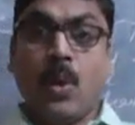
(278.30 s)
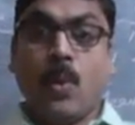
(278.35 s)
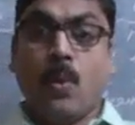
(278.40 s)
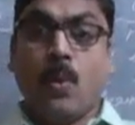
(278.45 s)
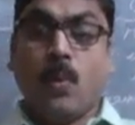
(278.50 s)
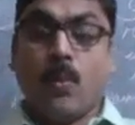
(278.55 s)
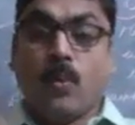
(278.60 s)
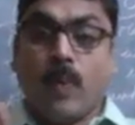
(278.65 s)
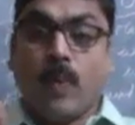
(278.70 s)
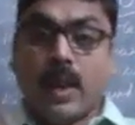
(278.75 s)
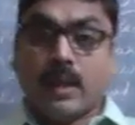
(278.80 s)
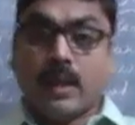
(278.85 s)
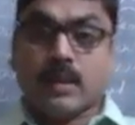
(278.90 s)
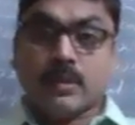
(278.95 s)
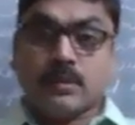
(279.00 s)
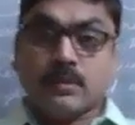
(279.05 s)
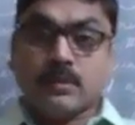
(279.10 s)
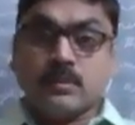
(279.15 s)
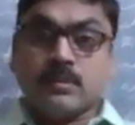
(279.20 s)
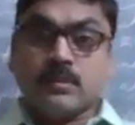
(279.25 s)

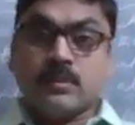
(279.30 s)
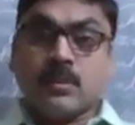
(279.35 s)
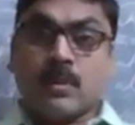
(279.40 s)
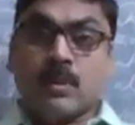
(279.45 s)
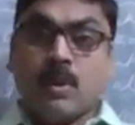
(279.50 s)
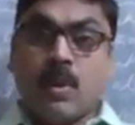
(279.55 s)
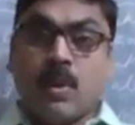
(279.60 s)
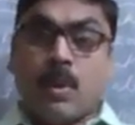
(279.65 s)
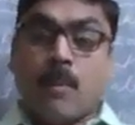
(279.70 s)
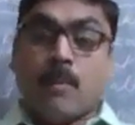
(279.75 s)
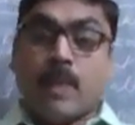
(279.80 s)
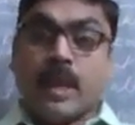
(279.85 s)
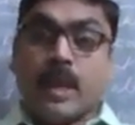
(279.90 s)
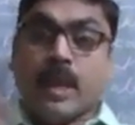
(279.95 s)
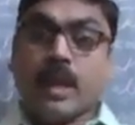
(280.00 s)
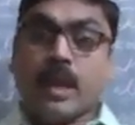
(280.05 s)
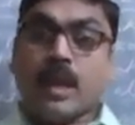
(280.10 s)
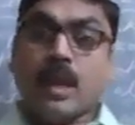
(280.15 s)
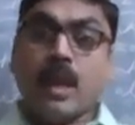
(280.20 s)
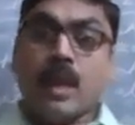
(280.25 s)
When
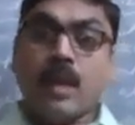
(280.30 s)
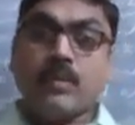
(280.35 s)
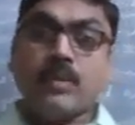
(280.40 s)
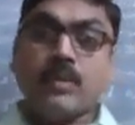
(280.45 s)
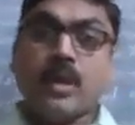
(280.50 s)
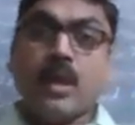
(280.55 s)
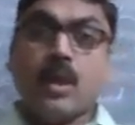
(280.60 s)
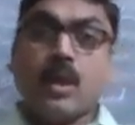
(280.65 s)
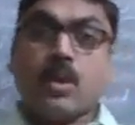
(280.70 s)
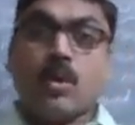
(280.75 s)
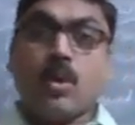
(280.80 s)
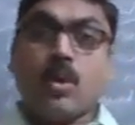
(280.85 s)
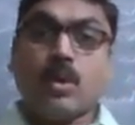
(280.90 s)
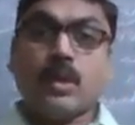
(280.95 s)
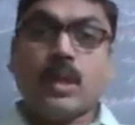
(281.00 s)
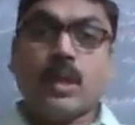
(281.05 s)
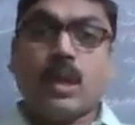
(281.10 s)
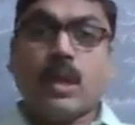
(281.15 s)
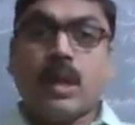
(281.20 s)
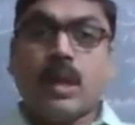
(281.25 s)
Maneka Gandhi
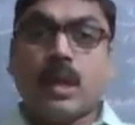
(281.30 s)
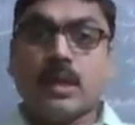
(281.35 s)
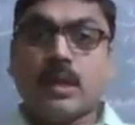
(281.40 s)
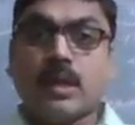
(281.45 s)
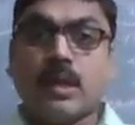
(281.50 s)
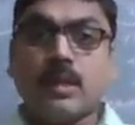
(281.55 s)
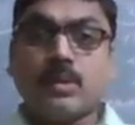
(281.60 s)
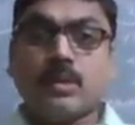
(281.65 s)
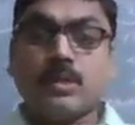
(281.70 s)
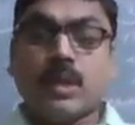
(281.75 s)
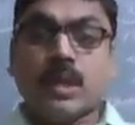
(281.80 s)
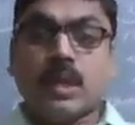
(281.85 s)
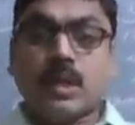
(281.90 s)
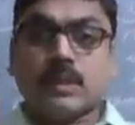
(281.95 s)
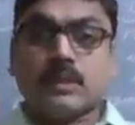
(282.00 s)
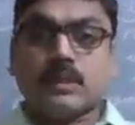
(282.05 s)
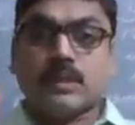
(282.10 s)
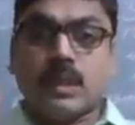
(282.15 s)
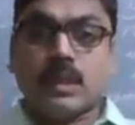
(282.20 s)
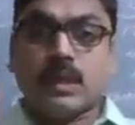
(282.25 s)
wrote a letter to the
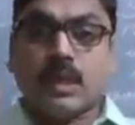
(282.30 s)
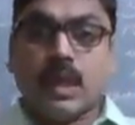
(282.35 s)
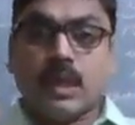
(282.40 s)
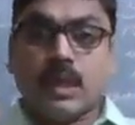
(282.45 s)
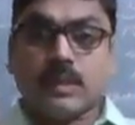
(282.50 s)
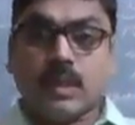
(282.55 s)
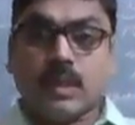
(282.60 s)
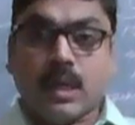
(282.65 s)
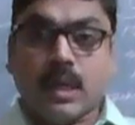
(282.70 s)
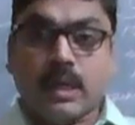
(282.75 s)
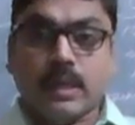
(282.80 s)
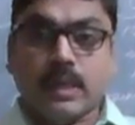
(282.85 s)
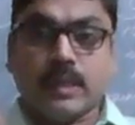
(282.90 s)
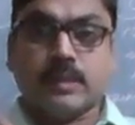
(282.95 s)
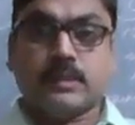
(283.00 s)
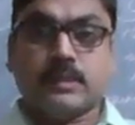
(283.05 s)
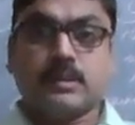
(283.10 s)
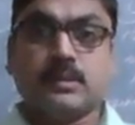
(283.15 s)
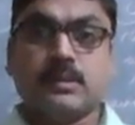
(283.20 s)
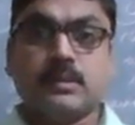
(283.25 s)
concerned
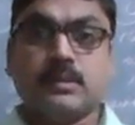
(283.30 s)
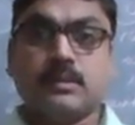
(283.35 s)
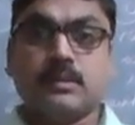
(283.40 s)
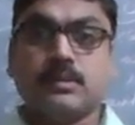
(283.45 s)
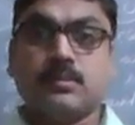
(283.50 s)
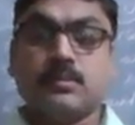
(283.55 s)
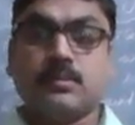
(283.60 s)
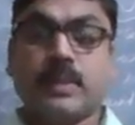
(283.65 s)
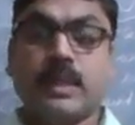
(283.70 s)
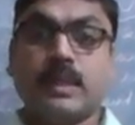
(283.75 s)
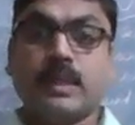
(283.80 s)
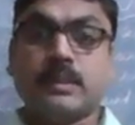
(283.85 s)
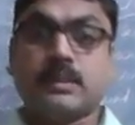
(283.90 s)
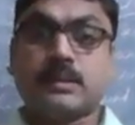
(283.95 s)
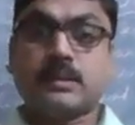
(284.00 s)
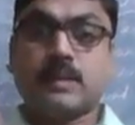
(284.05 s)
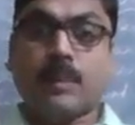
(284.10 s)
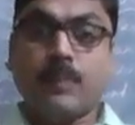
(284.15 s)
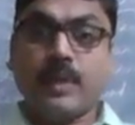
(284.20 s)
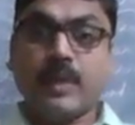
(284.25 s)
authorities, means
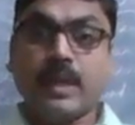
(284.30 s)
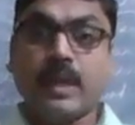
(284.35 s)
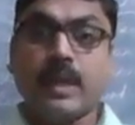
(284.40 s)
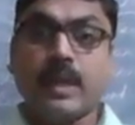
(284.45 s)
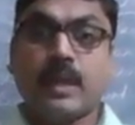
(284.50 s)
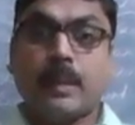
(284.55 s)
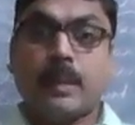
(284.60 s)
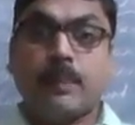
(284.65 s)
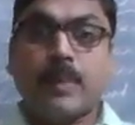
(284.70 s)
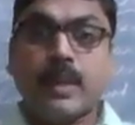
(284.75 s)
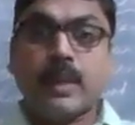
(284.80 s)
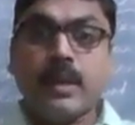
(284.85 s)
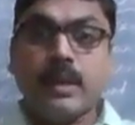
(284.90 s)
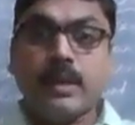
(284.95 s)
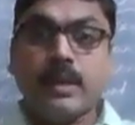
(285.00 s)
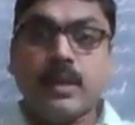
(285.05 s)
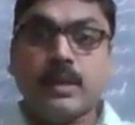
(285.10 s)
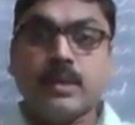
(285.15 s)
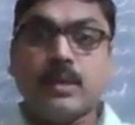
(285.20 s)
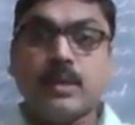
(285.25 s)
submitted a
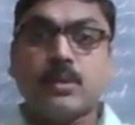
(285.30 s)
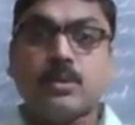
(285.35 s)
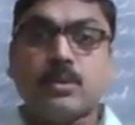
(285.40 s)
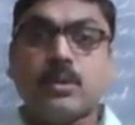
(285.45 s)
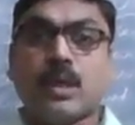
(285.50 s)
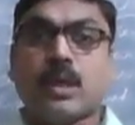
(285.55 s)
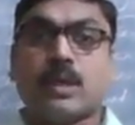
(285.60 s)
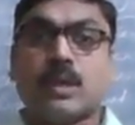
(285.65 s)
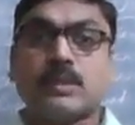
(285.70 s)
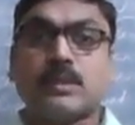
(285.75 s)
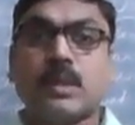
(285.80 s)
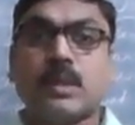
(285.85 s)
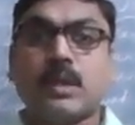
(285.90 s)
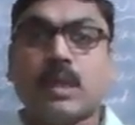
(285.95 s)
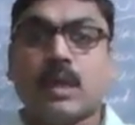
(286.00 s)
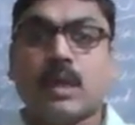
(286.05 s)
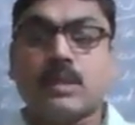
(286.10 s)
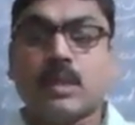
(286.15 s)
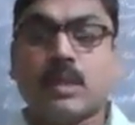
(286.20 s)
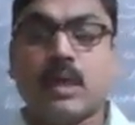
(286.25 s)
representation to the
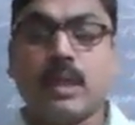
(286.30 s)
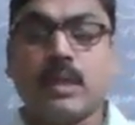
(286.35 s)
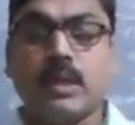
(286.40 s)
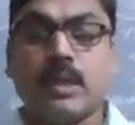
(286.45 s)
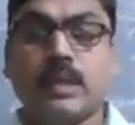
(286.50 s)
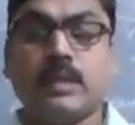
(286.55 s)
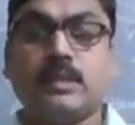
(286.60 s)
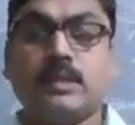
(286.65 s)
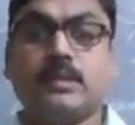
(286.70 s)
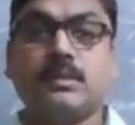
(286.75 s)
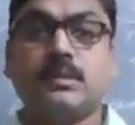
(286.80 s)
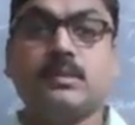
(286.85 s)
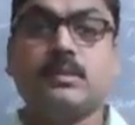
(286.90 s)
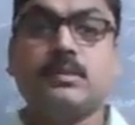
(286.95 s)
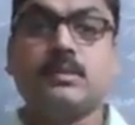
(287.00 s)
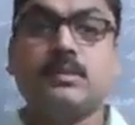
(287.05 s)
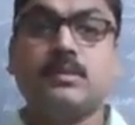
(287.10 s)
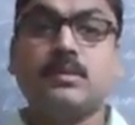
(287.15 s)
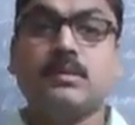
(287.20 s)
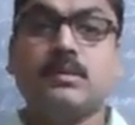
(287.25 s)
concerned authorities
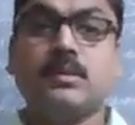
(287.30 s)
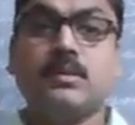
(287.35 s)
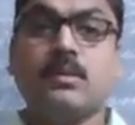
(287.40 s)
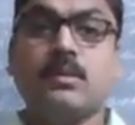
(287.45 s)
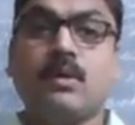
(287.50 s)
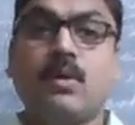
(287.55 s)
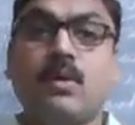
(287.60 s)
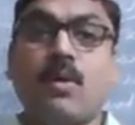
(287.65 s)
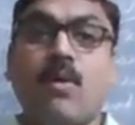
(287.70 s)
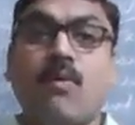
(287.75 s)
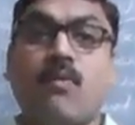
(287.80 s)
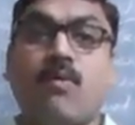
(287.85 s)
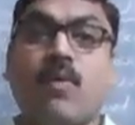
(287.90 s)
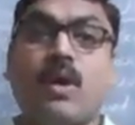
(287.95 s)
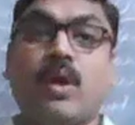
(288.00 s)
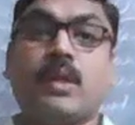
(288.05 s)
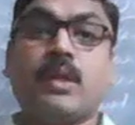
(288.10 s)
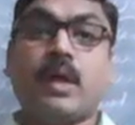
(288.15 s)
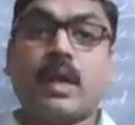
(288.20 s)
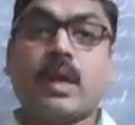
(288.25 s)

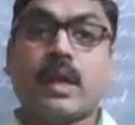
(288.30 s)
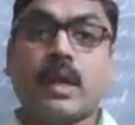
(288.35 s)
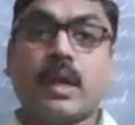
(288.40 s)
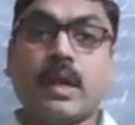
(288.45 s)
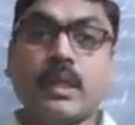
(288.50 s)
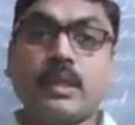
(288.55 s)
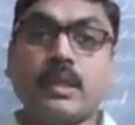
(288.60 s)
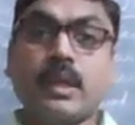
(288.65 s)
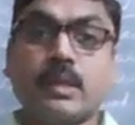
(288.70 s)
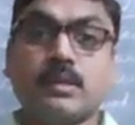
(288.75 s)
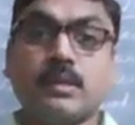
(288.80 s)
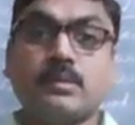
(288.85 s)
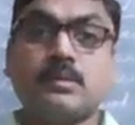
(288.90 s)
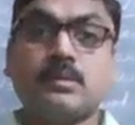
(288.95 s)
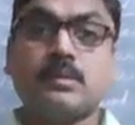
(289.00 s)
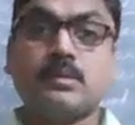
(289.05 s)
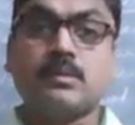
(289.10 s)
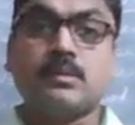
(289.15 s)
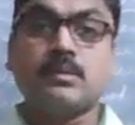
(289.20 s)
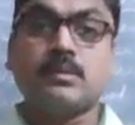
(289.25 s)
for the reason
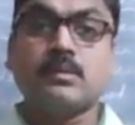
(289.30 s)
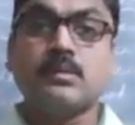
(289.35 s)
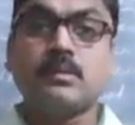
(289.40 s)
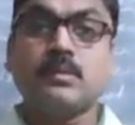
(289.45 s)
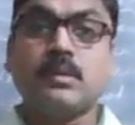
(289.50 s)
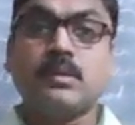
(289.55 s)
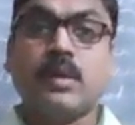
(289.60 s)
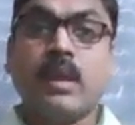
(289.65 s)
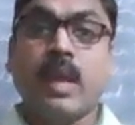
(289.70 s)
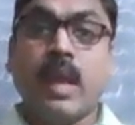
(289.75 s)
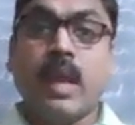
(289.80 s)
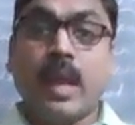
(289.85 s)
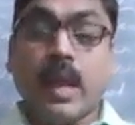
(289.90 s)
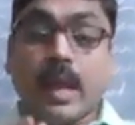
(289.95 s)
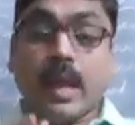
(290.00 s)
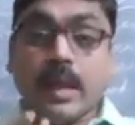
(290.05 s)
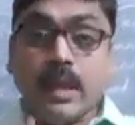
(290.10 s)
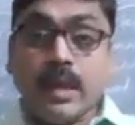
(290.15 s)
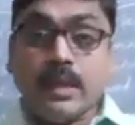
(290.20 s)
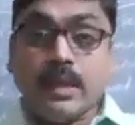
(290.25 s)

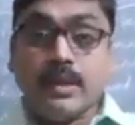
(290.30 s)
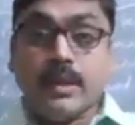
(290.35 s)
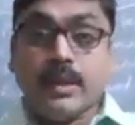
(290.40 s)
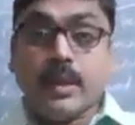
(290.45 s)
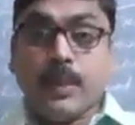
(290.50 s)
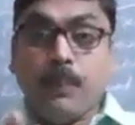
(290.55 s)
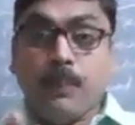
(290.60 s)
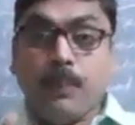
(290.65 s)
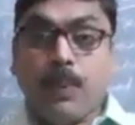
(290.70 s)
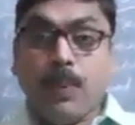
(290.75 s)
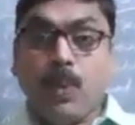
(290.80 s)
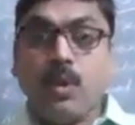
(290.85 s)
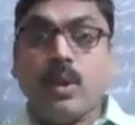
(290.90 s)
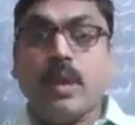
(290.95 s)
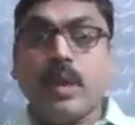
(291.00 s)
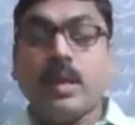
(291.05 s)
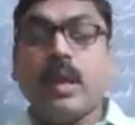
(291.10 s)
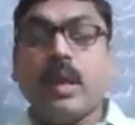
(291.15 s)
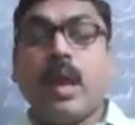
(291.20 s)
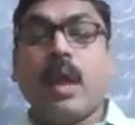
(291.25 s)
against
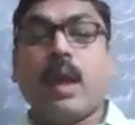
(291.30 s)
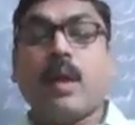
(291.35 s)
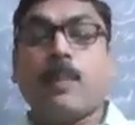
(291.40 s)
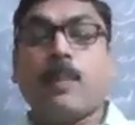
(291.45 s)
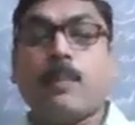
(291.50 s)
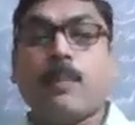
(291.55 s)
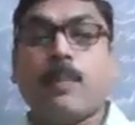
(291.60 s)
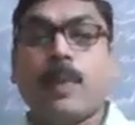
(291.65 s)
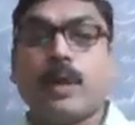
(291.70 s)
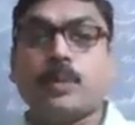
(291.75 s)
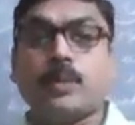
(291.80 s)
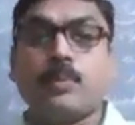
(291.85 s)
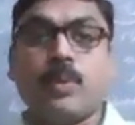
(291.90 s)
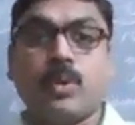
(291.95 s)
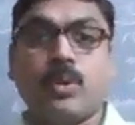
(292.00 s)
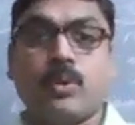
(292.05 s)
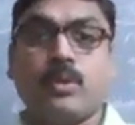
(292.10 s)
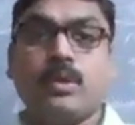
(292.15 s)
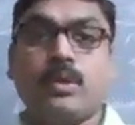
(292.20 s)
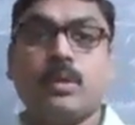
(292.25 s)
impounding her
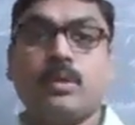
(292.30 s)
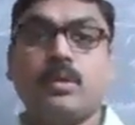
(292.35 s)
passport,